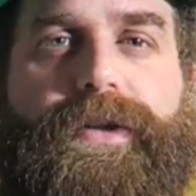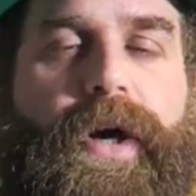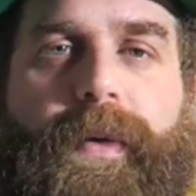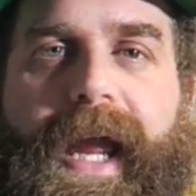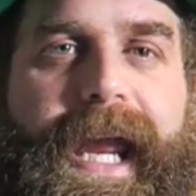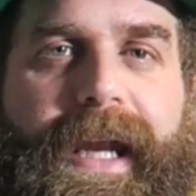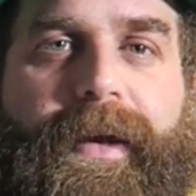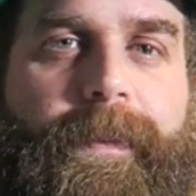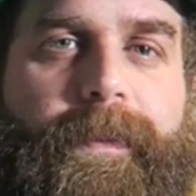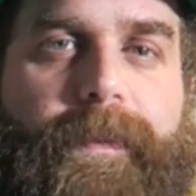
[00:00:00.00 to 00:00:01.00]
Don't hate
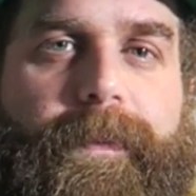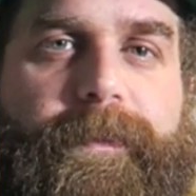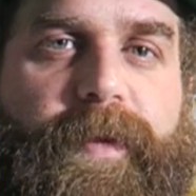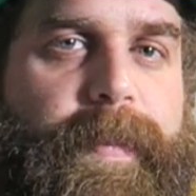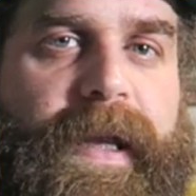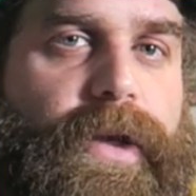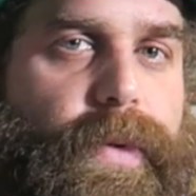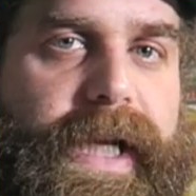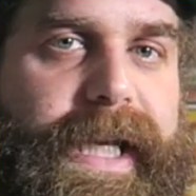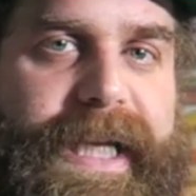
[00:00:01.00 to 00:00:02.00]
him for being
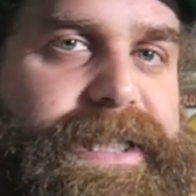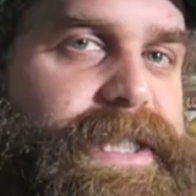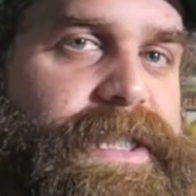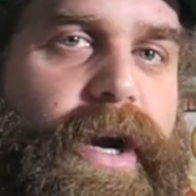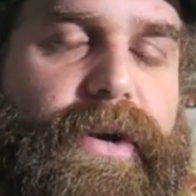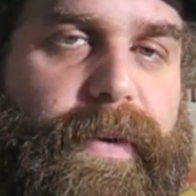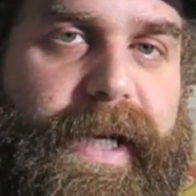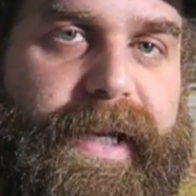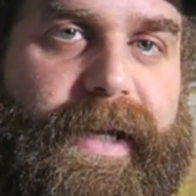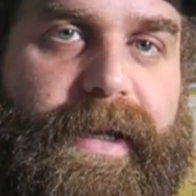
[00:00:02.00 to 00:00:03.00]
greedy because he's not
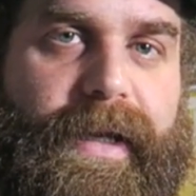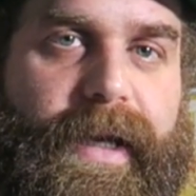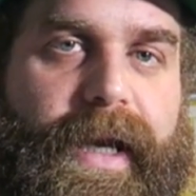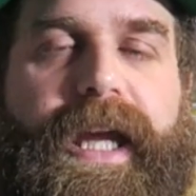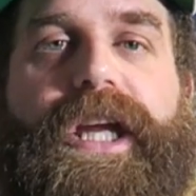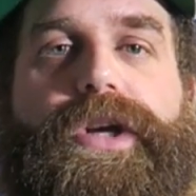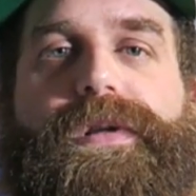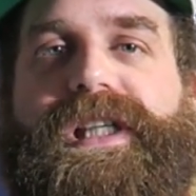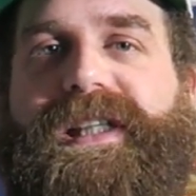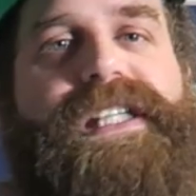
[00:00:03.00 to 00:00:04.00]
greedy. He
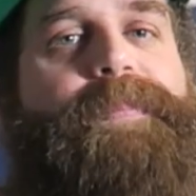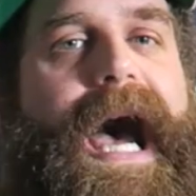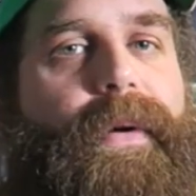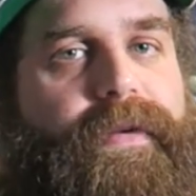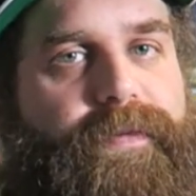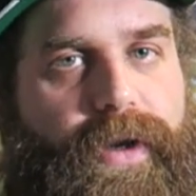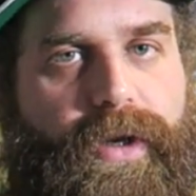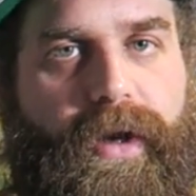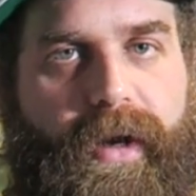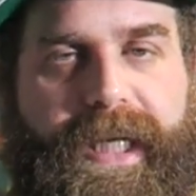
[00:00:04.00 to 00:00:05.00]
uses his power for
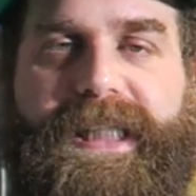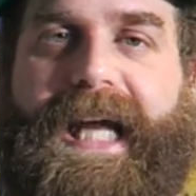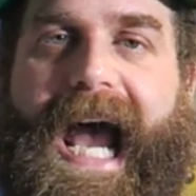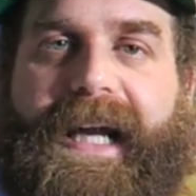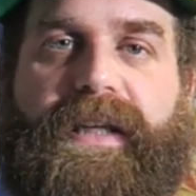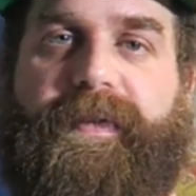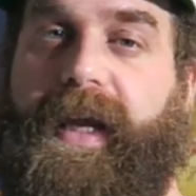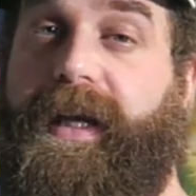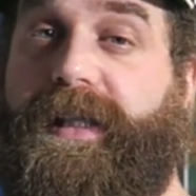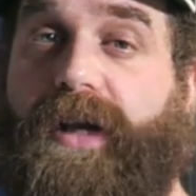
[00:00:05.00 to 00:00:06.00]
good. He's
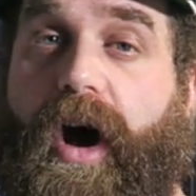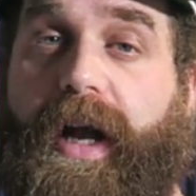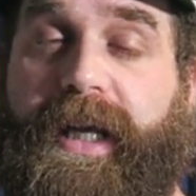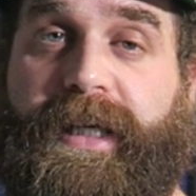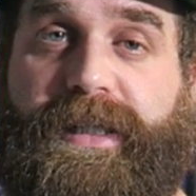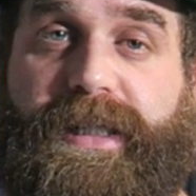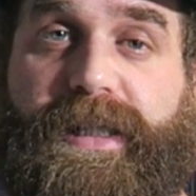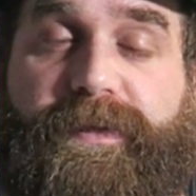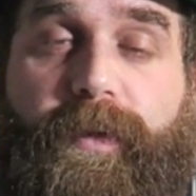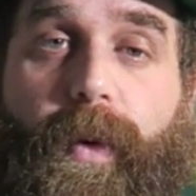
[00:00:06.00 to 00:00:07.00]
activated his
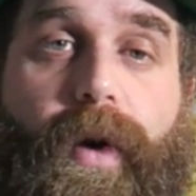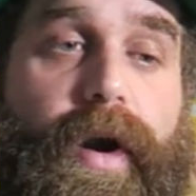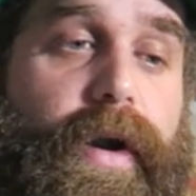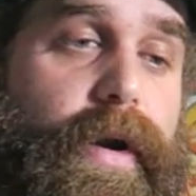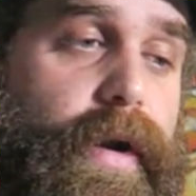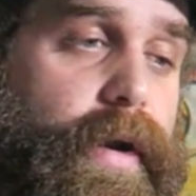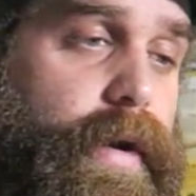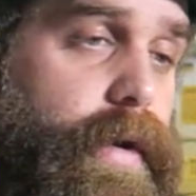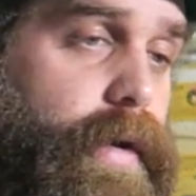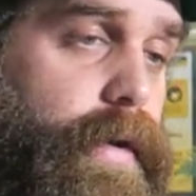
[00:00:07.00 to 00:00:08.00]
audiences for
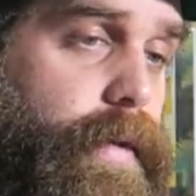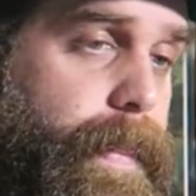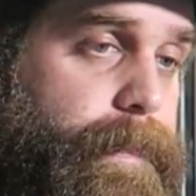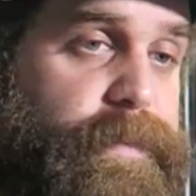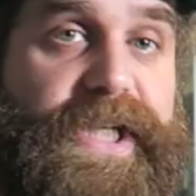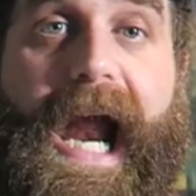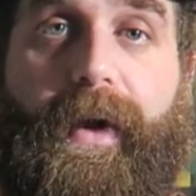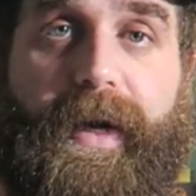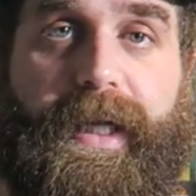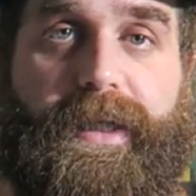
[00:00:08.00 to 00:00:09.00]

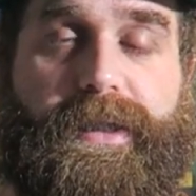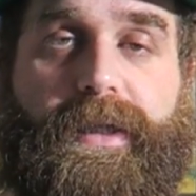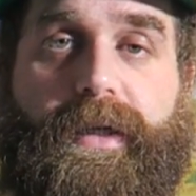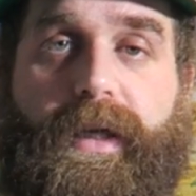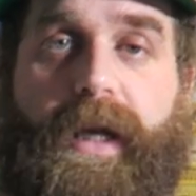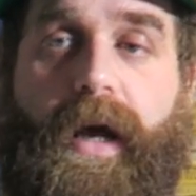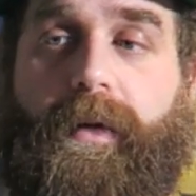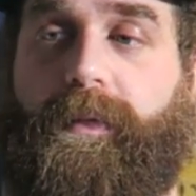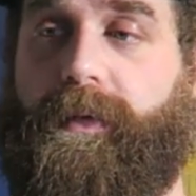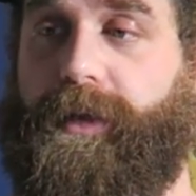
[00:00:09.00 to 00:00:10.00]
charities, you
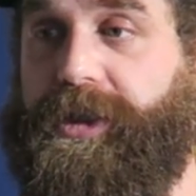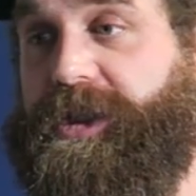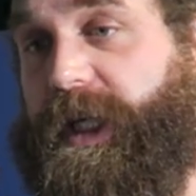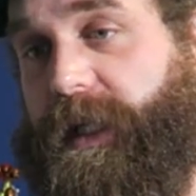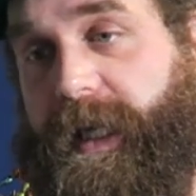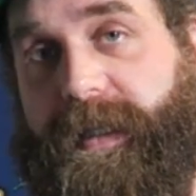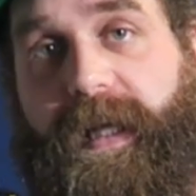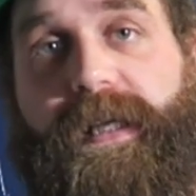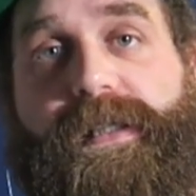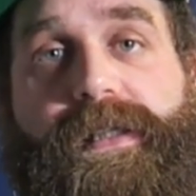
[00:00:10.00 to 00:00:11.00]
know? Shit like
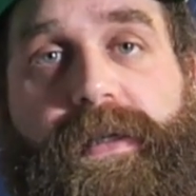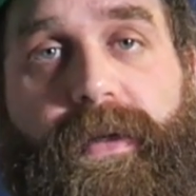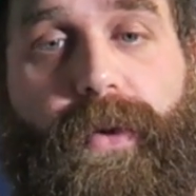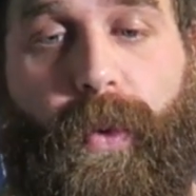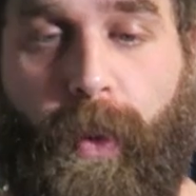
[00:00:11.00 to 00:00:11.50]
this.